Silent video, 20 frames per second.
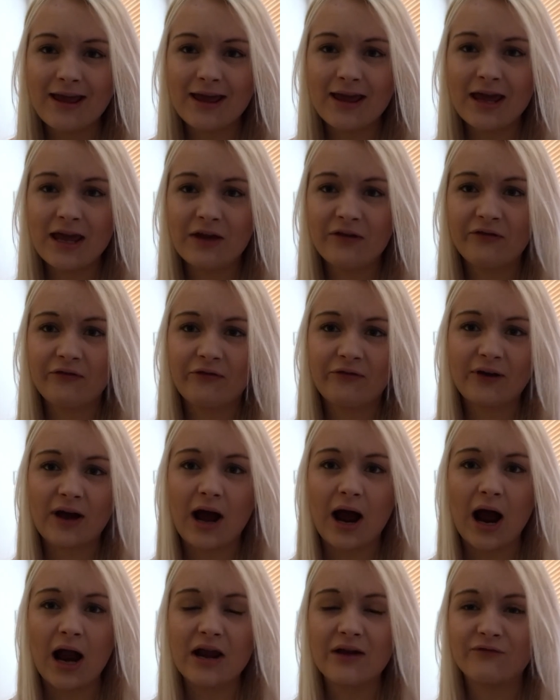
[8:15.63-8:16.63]
if
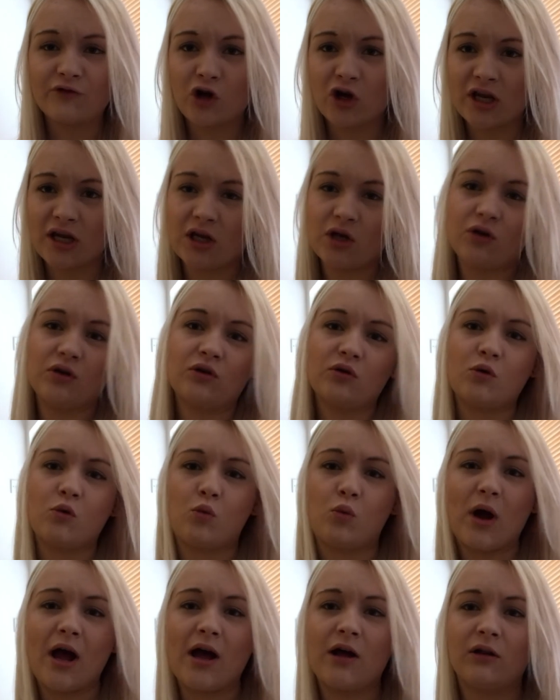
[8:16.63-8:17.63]
I have not
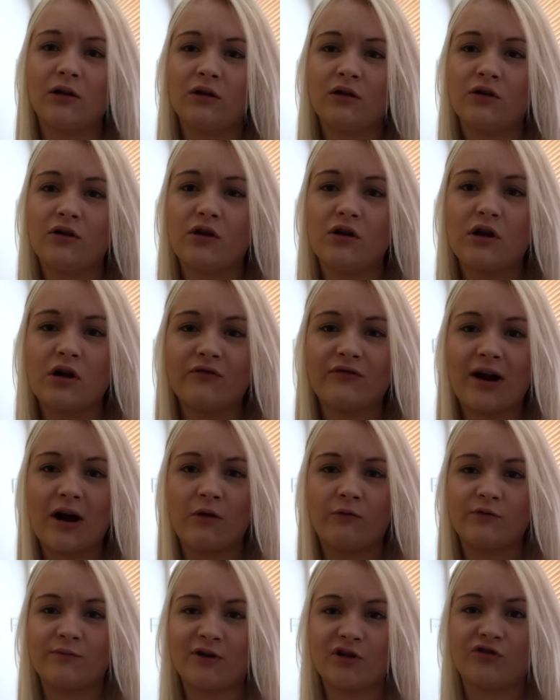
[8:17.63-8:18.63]
eaten well
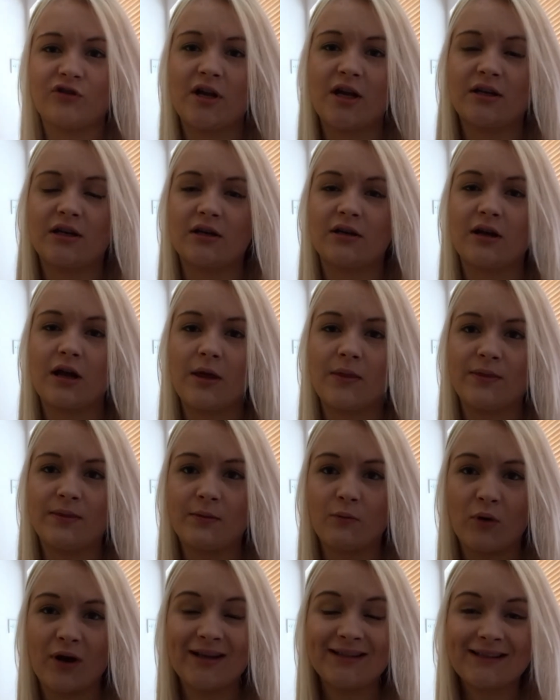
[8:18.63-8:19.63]
around my training. And
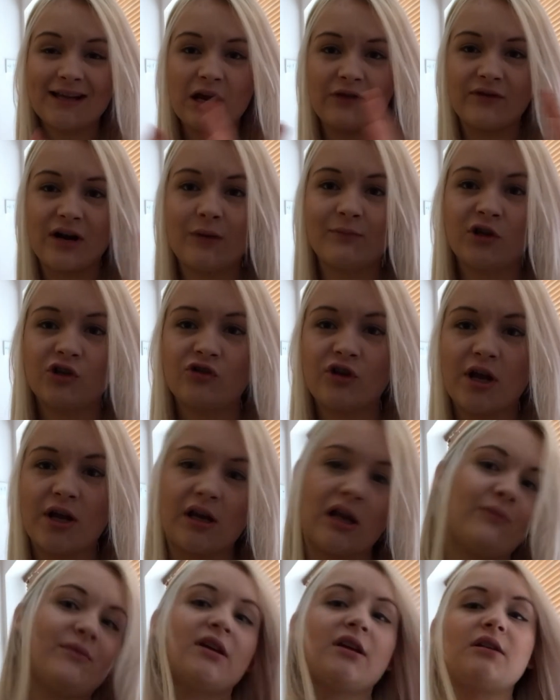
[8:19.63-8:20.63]
when I say around my
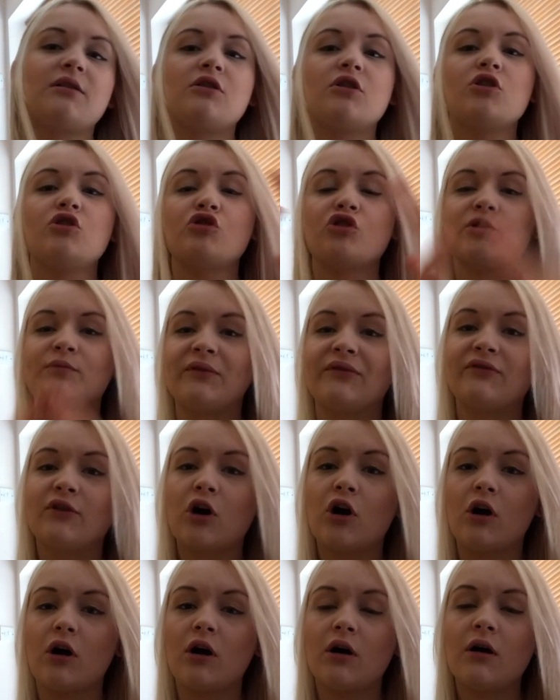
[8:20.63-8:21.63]
training, I mean just
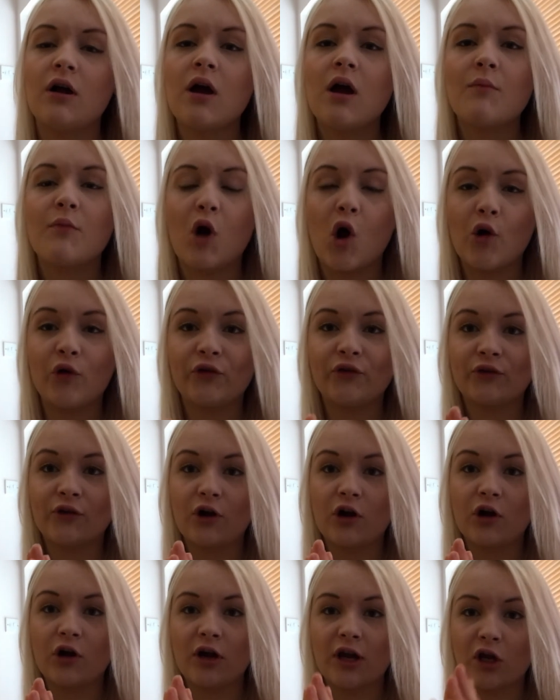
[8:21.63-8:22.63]
before, but
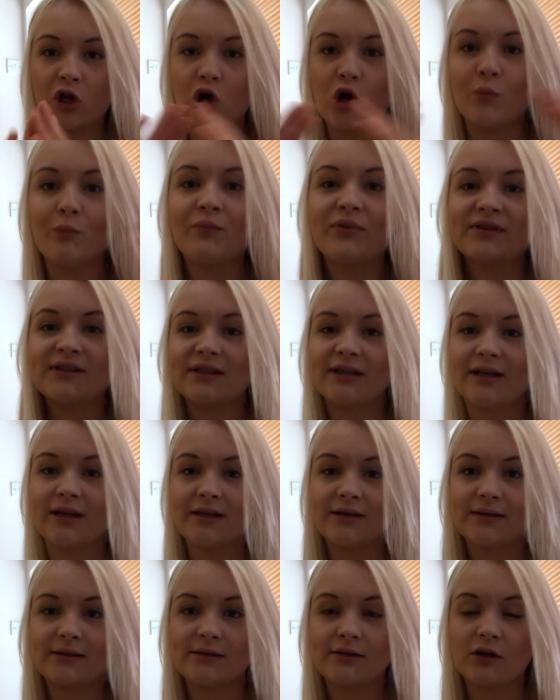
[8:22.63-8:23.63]
also encompassing
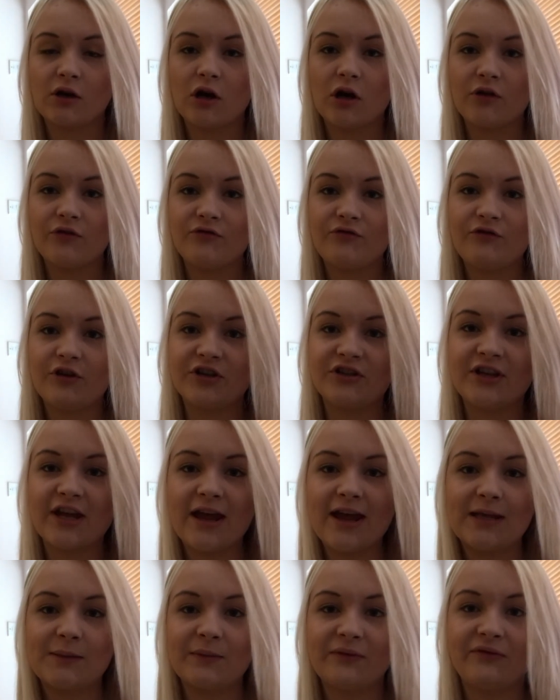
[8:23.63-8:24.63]
it. So the
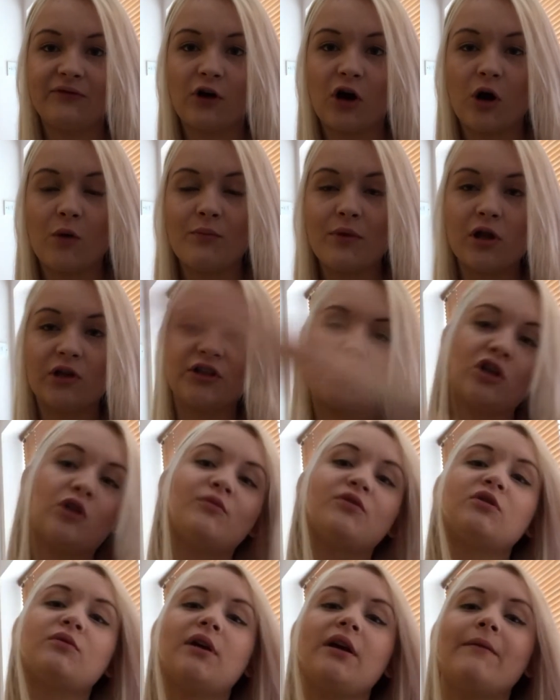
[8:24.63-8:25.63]
days before, building
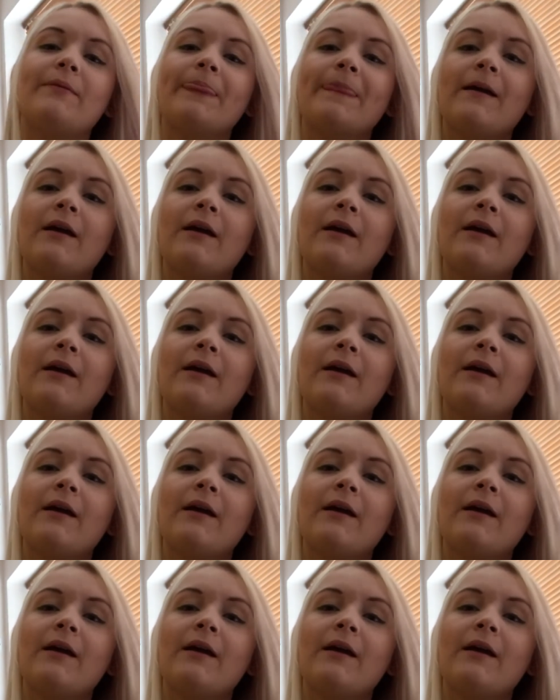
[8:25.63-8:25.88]
up to it.